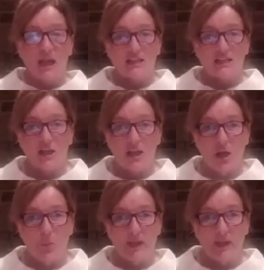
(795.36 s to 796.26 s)
at a
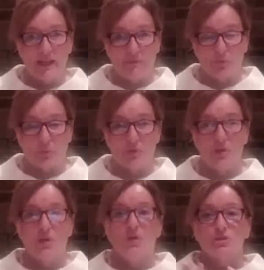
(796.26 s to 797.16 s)
lower level,
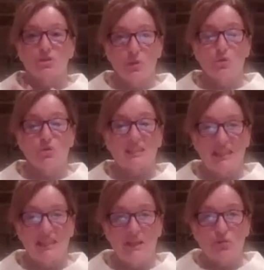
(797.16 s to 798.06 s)
so you
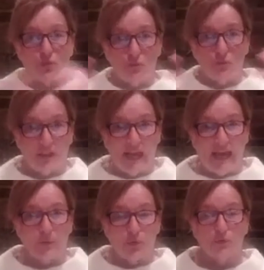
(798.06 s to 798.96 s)
see the
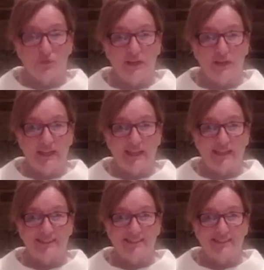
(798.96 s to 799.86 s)
truth in how you're
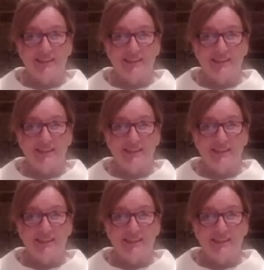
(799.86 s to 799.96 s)
feeling,